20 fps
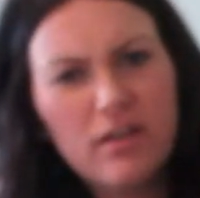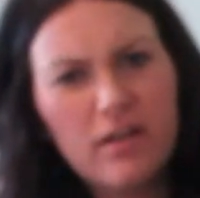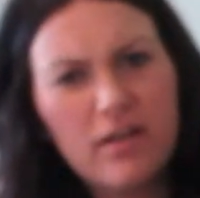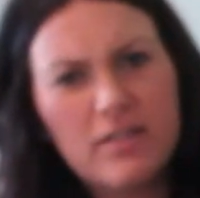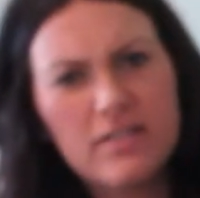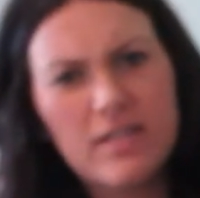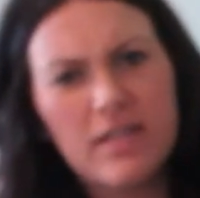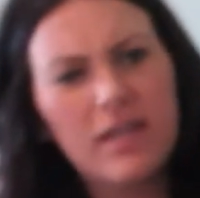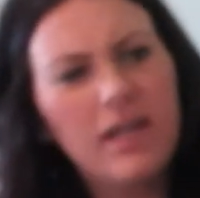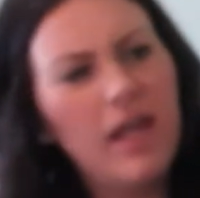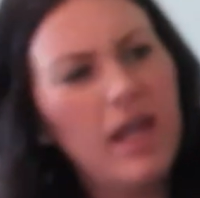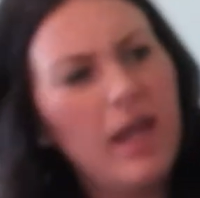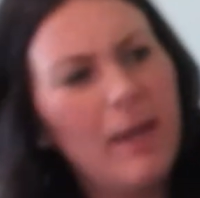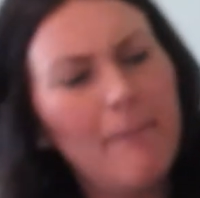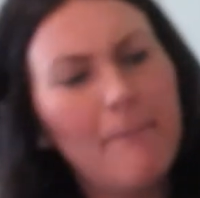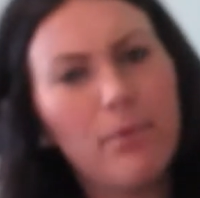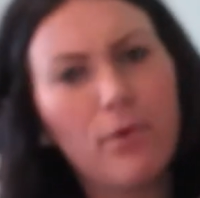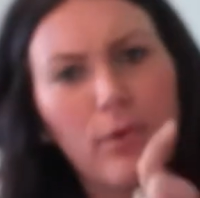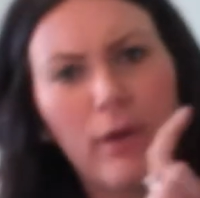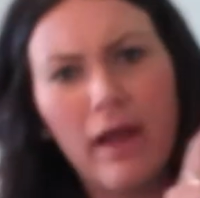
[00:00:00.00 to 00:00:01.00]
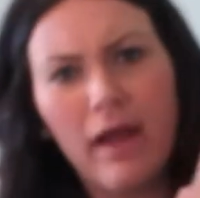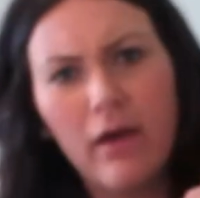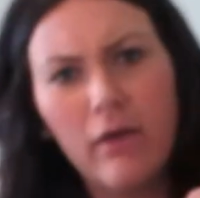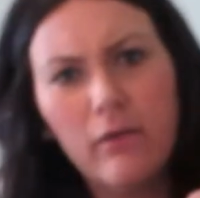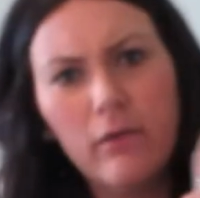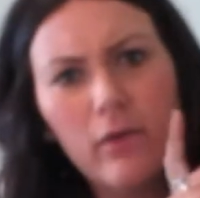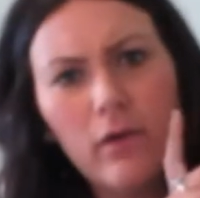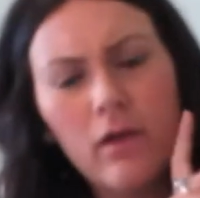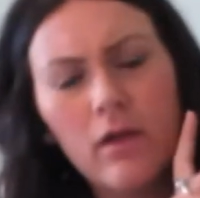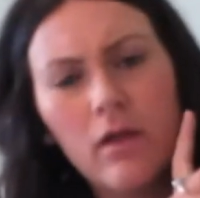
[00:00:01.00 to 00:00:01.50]
It's in a
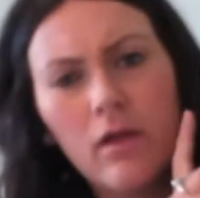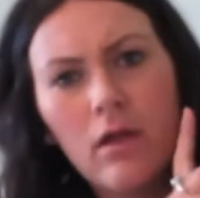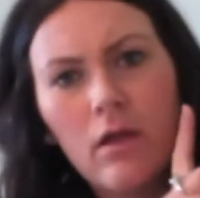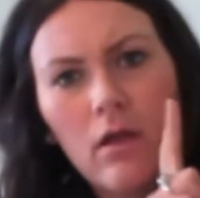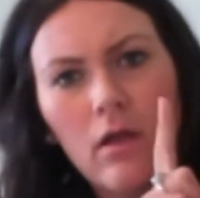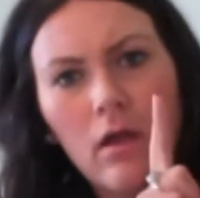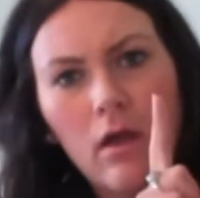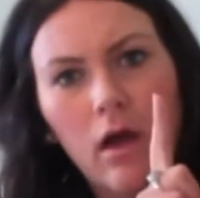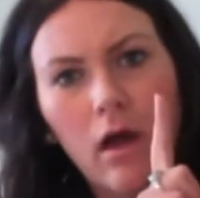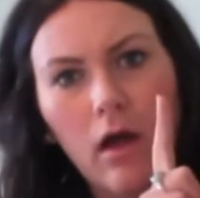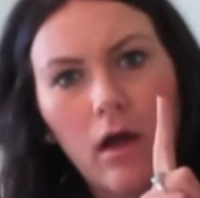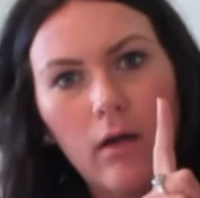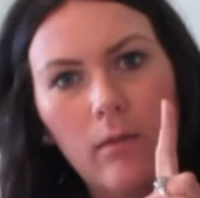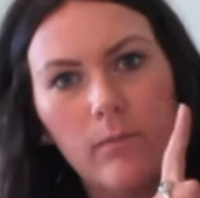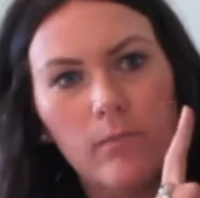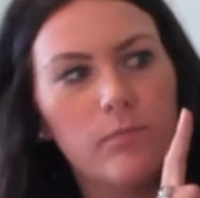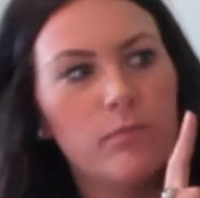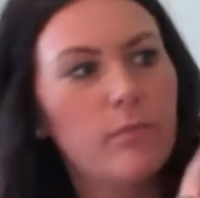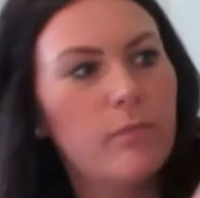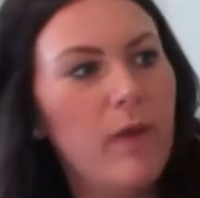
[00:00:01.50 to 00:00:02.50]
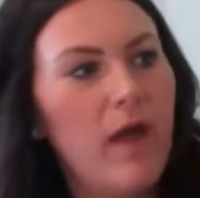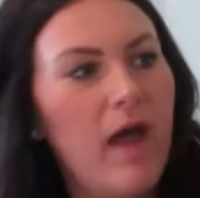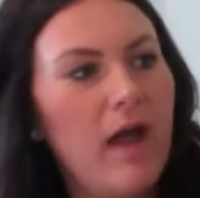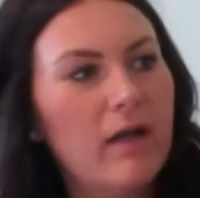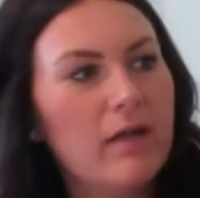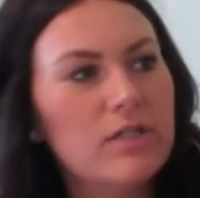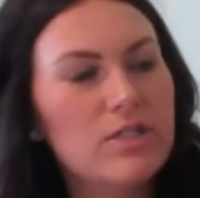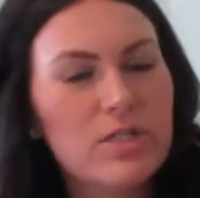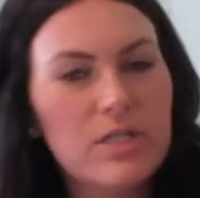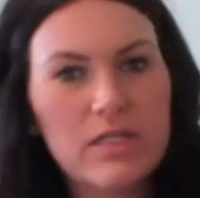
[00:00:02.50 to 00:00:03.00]
brown
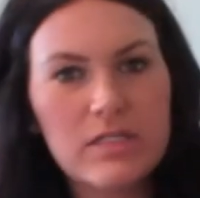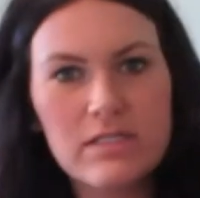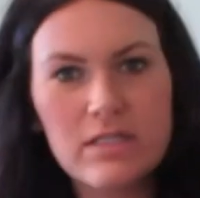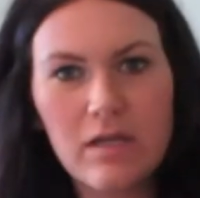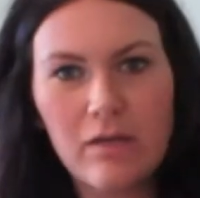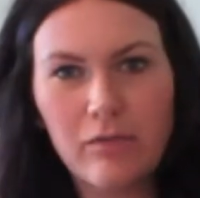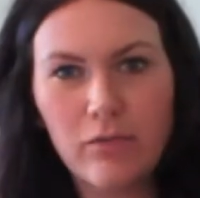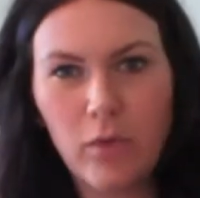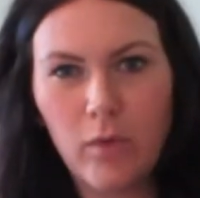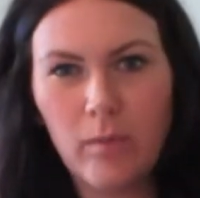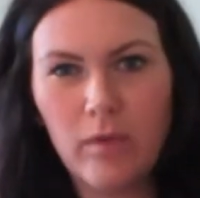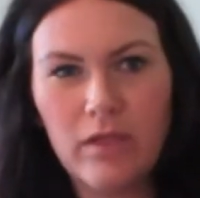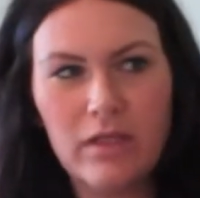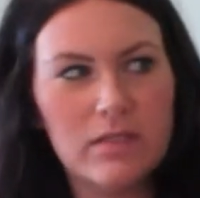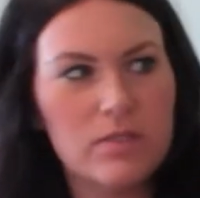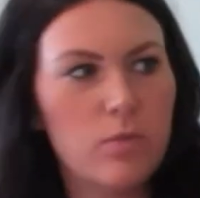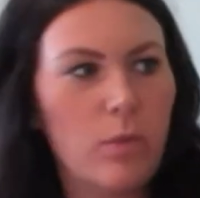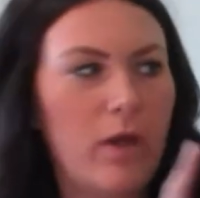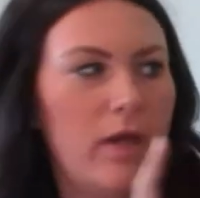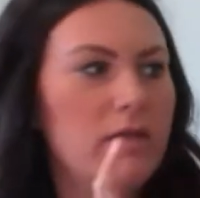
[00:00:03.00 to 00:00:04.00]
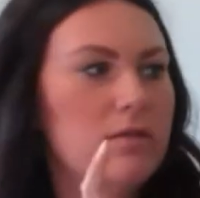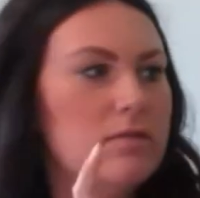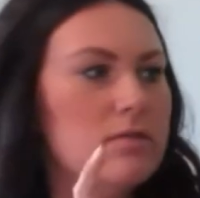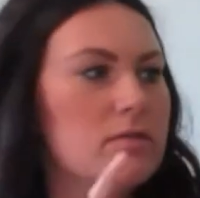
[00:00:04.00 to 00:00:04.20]
packaging instead of normally it's white.